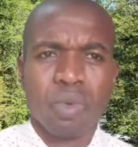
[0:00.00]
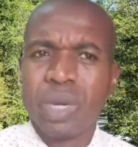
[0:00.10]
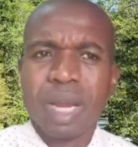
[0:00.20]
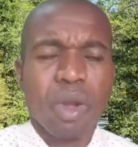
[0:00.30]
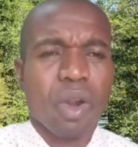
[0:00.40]

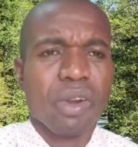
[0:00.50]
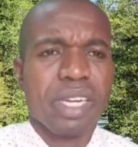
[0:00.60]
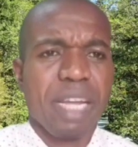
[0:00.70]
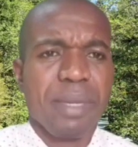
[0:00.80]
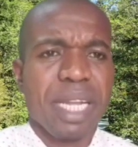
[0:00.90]
We are not
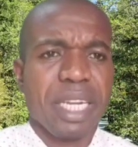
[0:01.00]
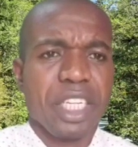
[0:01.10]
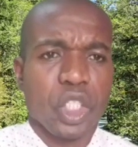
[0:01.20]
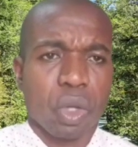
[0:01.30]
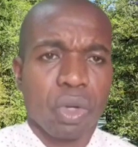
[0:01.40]
condemning
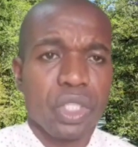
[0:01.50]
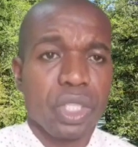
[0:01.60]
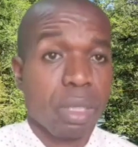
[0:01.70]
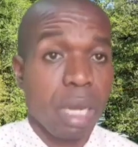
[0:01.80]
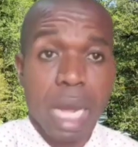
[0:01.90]
any church.